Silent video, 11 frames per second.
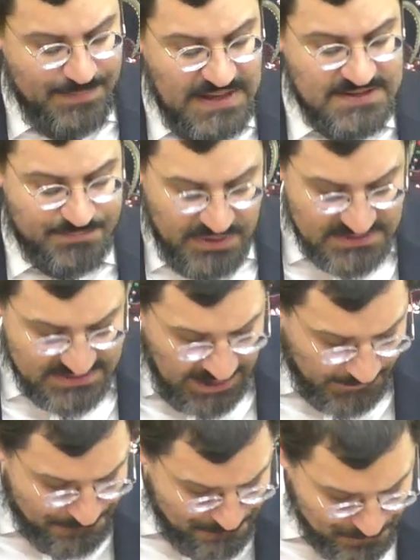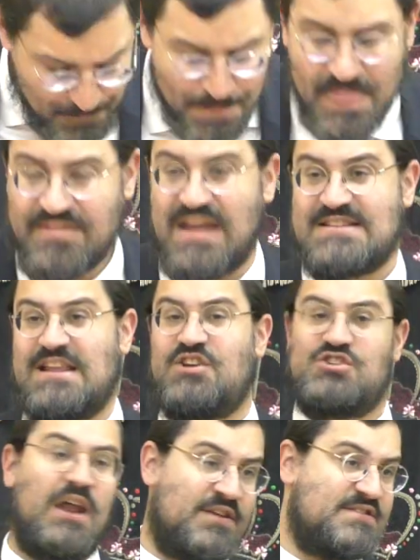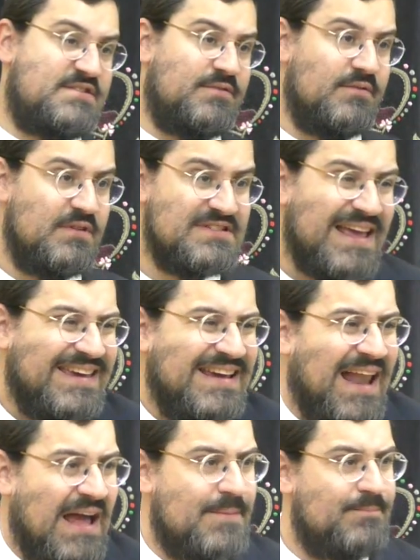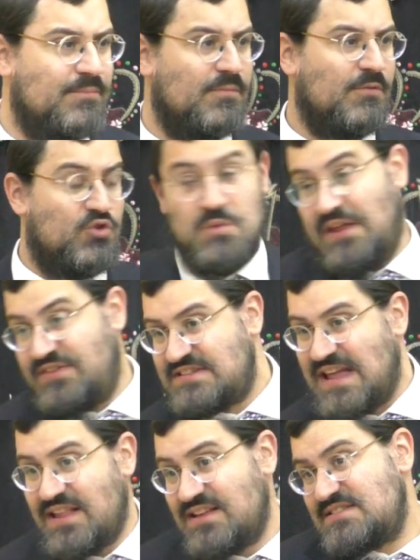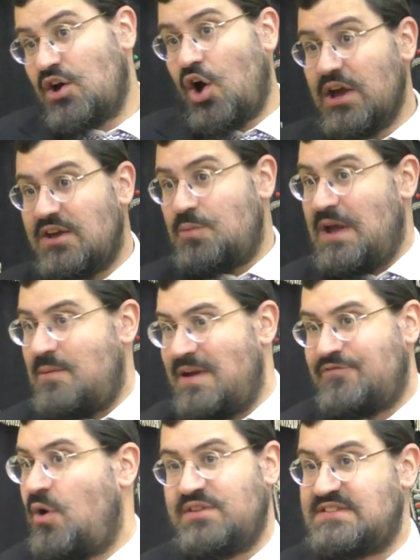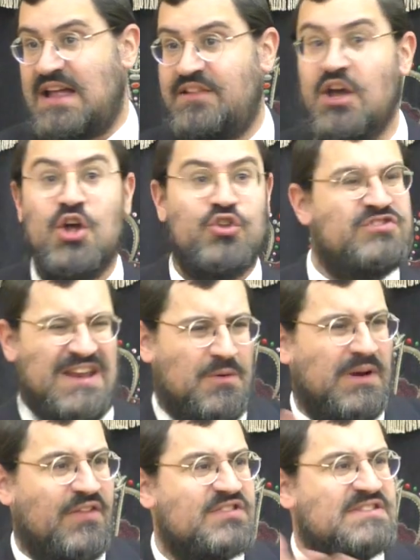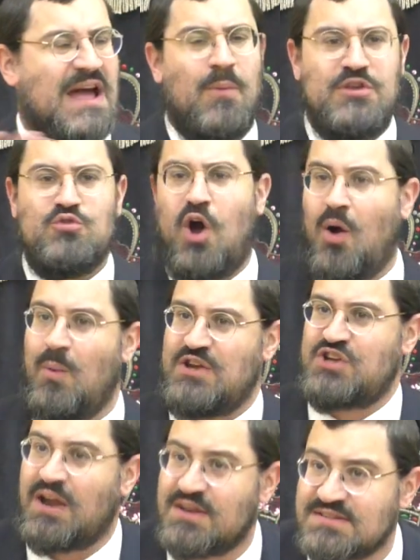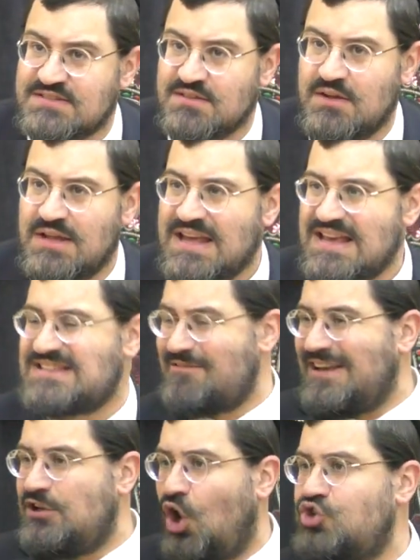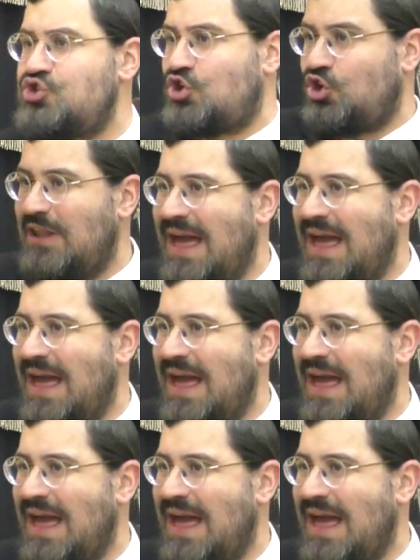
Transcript: base, brings down that it's like shatness. It's like kilayim. Do we understand? It's a choik. We have no understanding. Does anyone understand why you can't wear shatness? Is there a logical